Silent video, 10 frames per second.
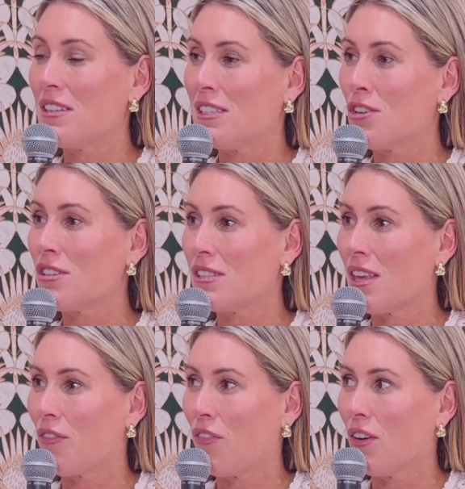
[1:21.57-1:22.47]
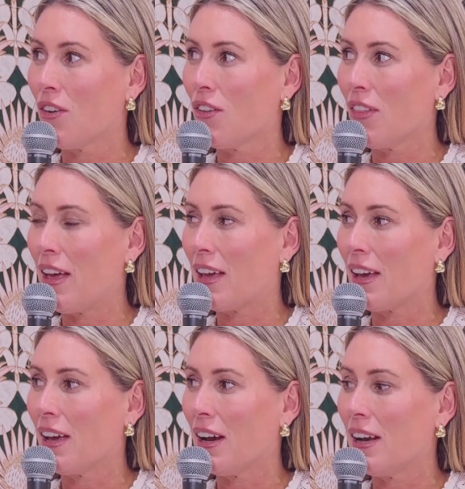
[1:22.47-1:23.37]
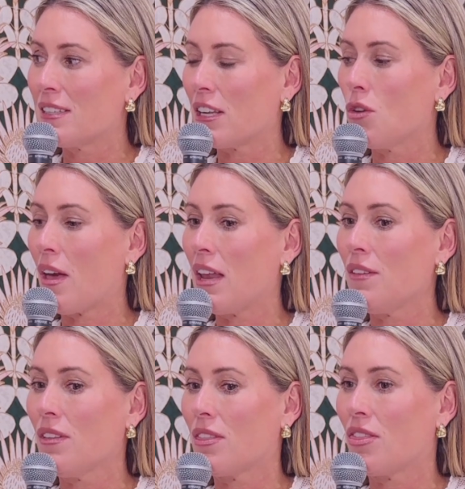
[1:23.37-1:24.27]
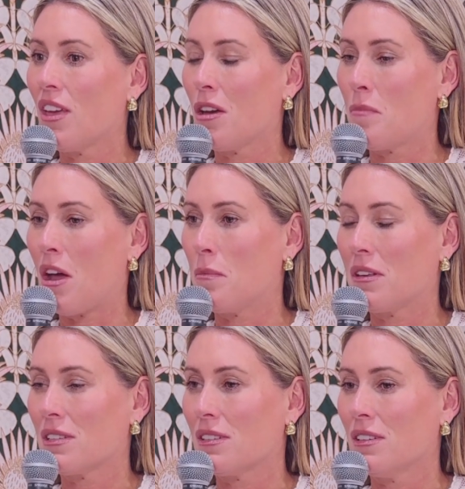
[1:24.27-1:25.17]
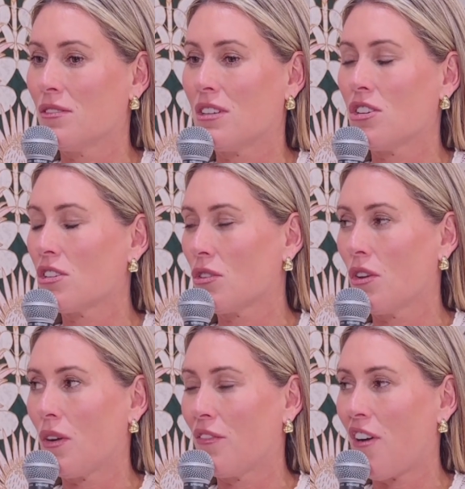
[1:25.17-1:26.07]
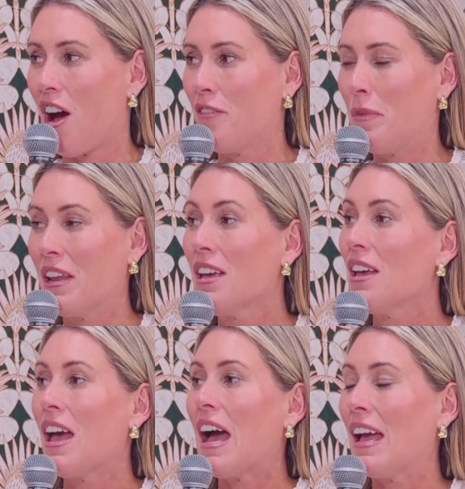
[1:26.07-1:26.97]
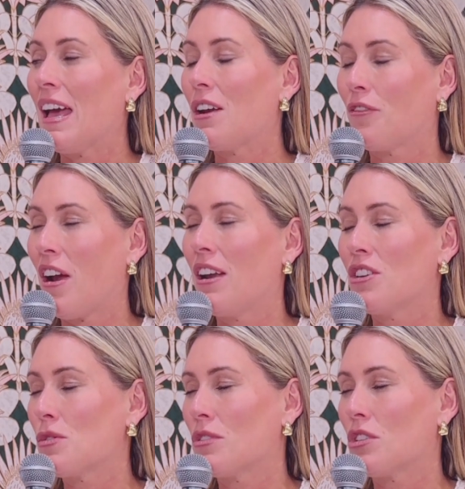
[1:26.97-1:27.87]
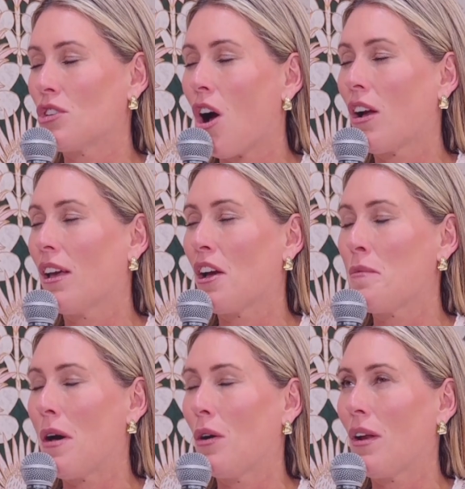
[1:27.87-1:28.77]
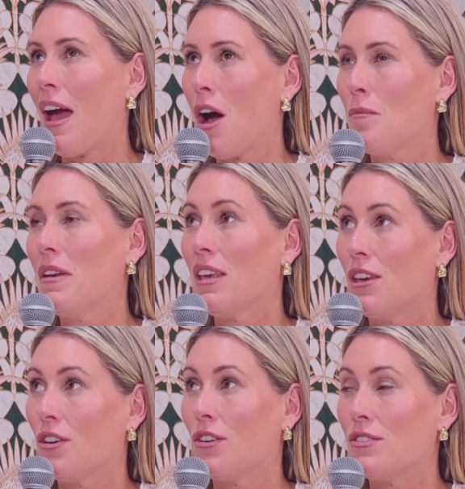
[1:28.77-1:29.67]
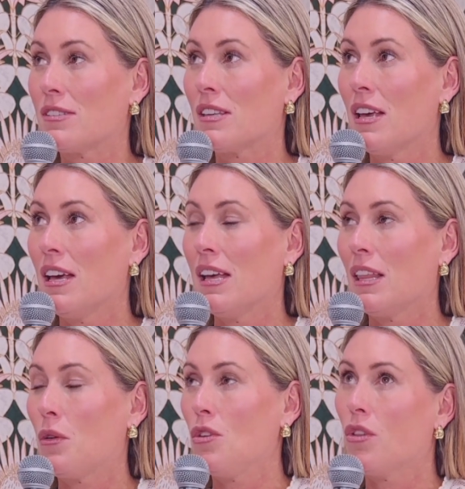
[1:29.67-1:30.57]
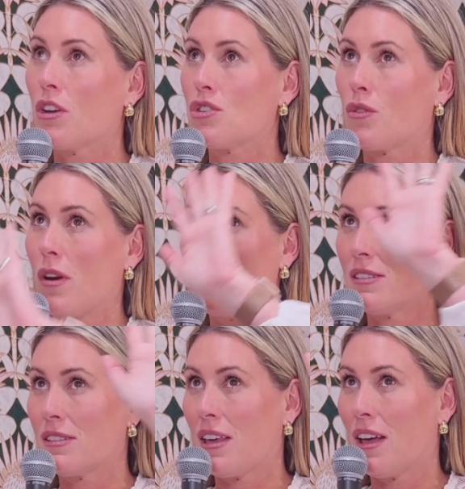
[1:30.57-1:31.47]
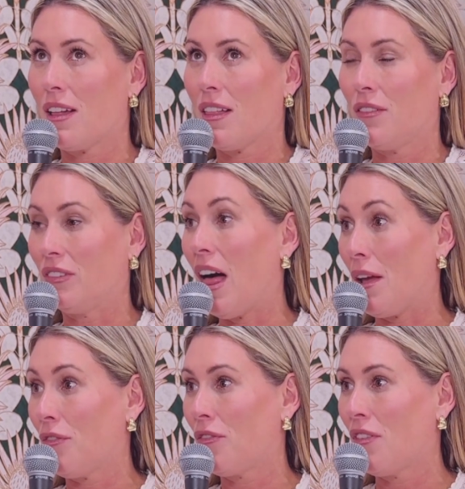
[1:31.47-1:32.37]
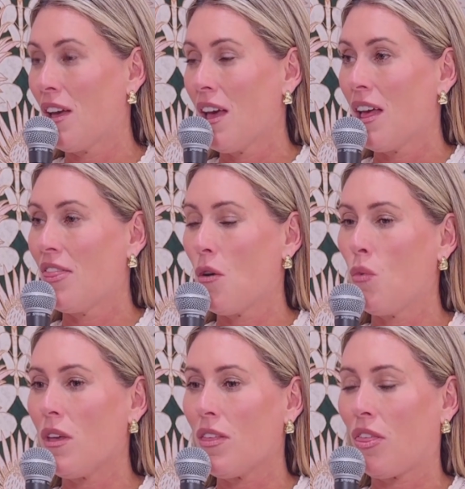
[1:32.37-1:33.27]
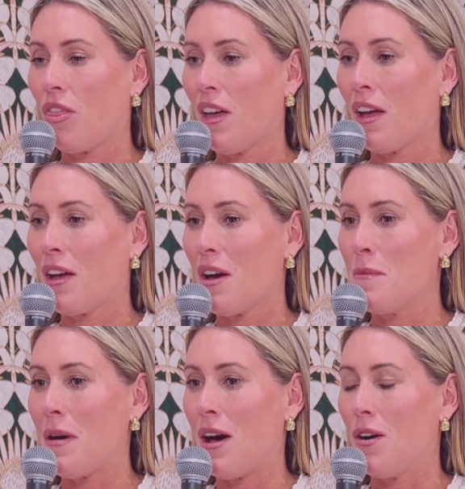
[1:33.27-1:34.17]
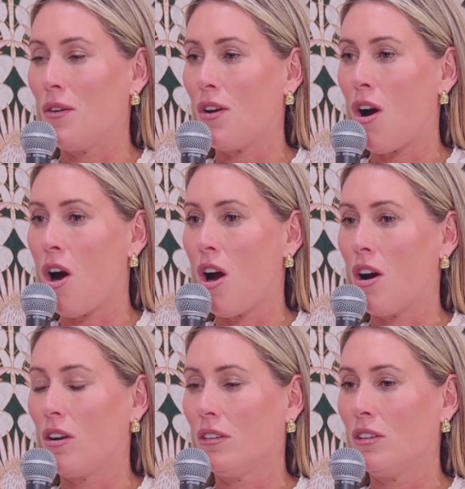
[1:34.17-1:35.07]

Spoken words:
years, they feel like, it's like you can't even think about it because, TJ's only in grade 5, but I had a friend and she was just talking about how many years, like when you look at your grand scale of life, that we think about our,